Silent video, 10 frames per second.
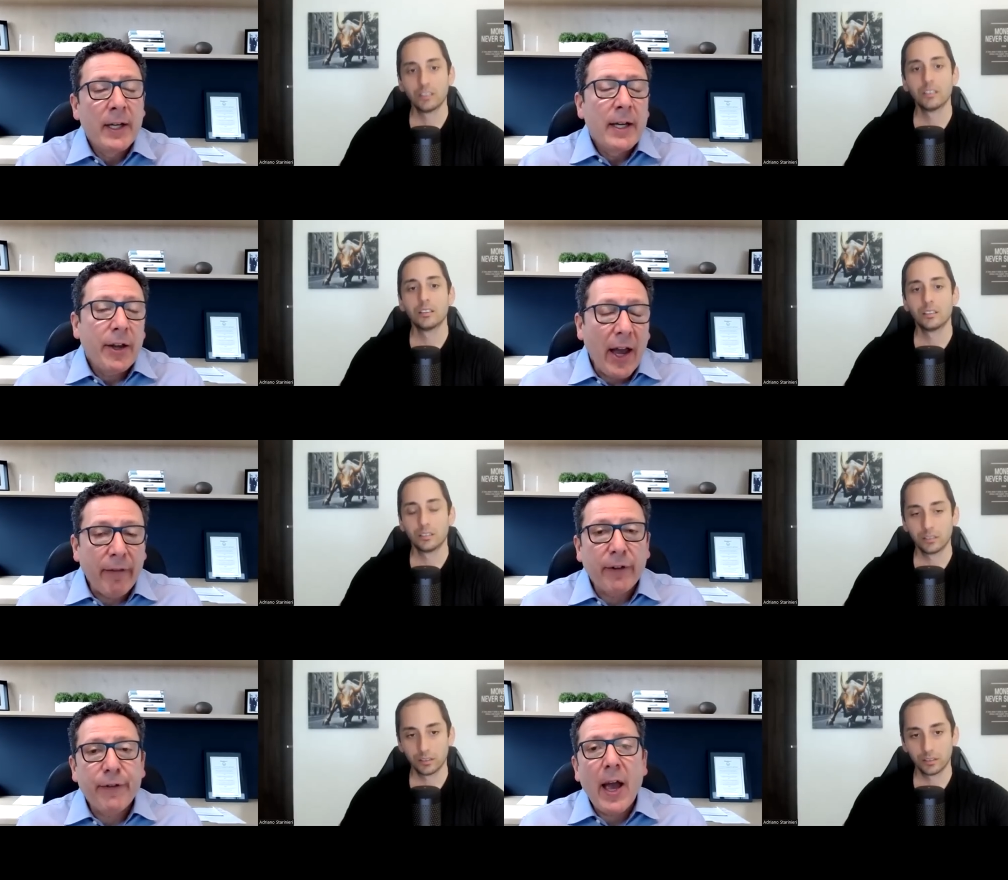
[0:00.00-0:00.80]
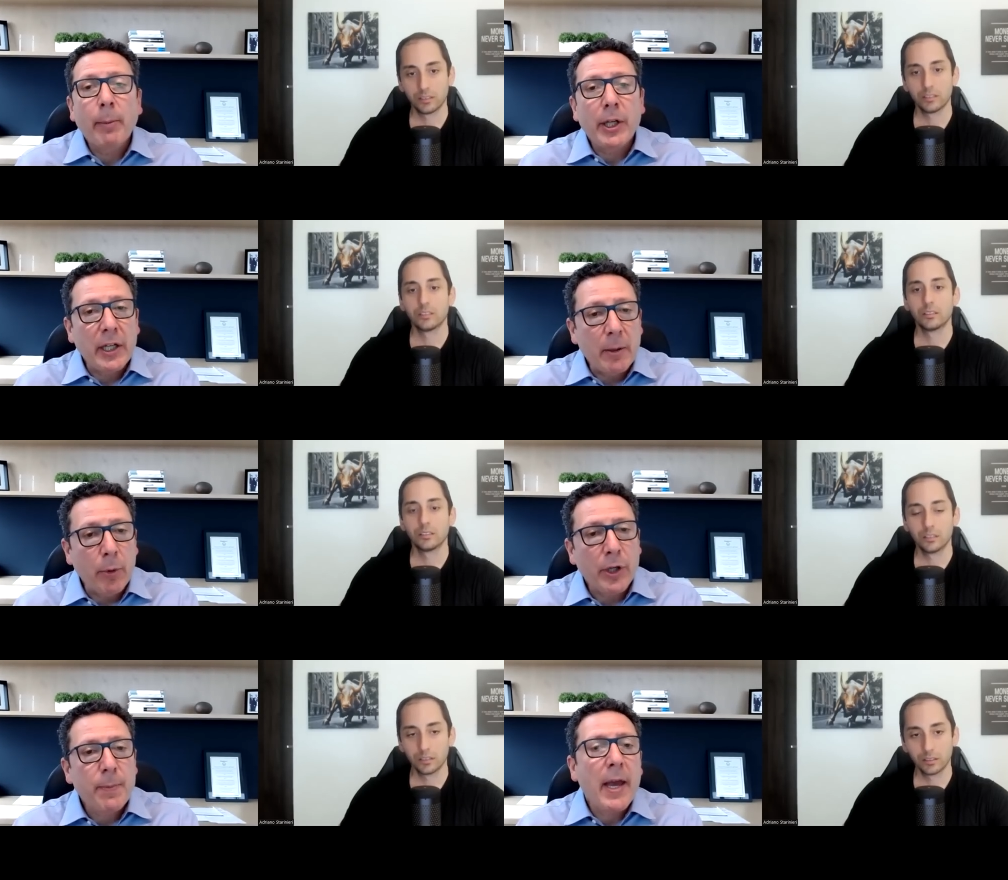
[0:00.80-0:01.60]
Speaker 1: Having a family, you need more
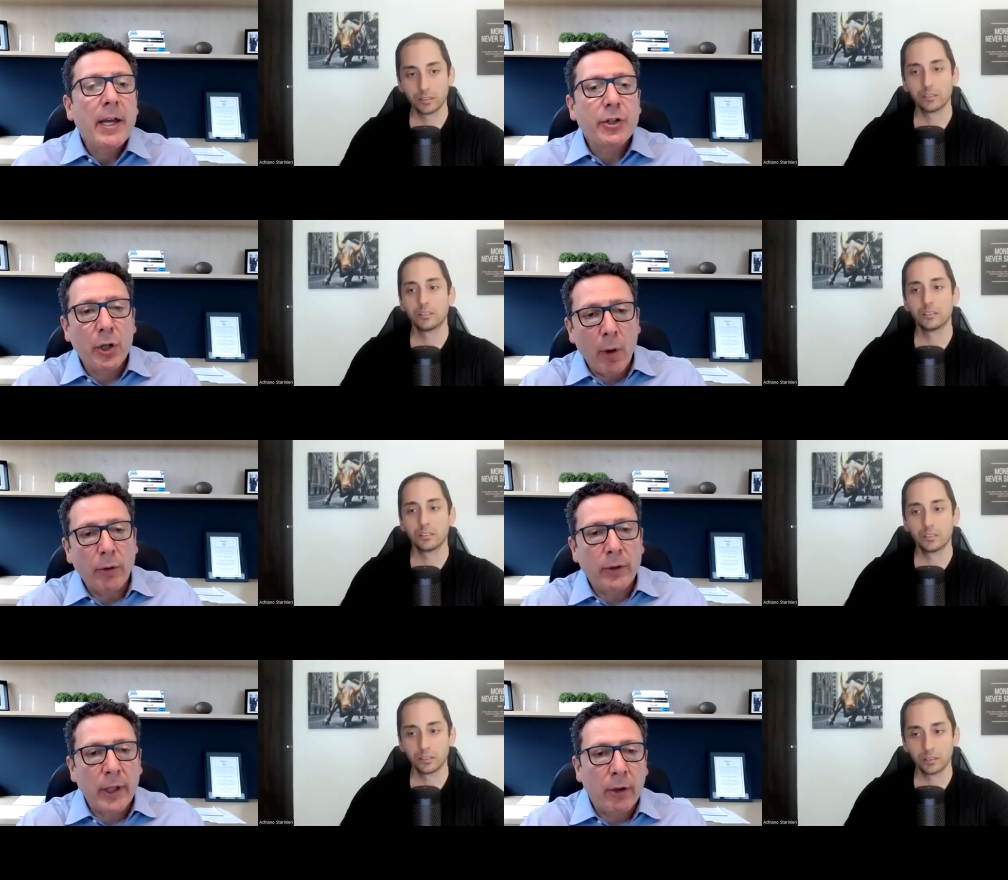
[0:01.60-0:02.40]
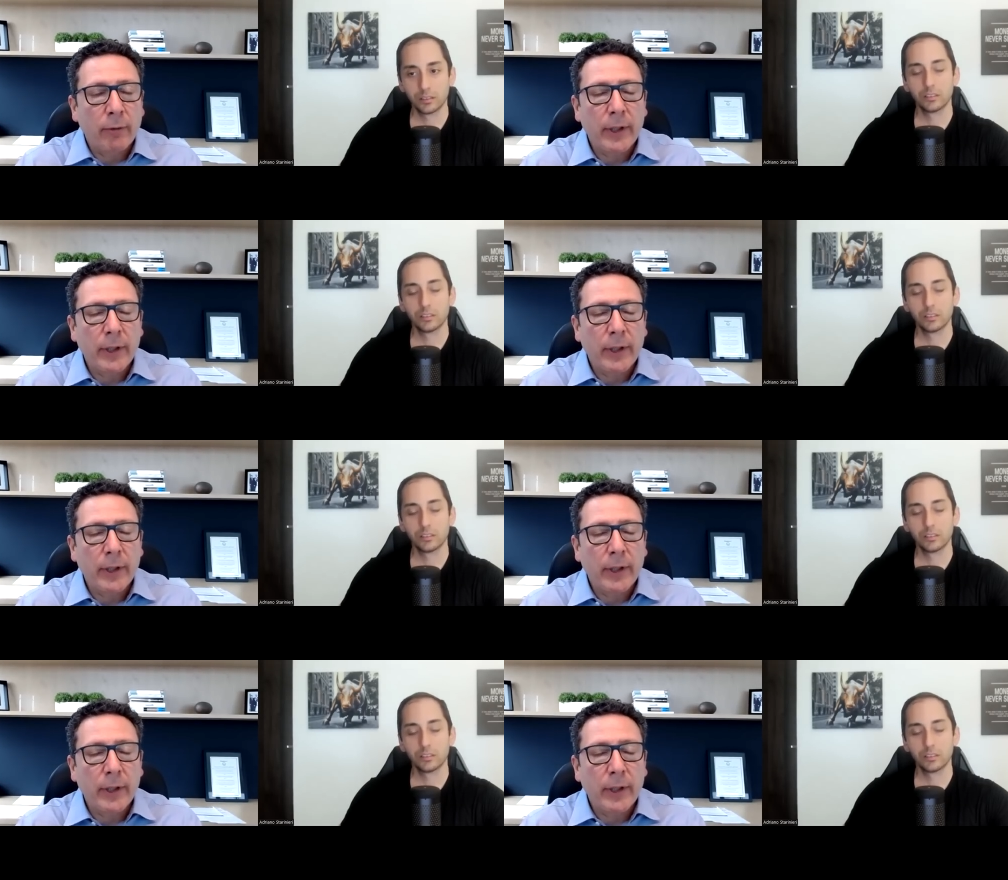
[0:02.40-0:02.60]
space. You go out and you know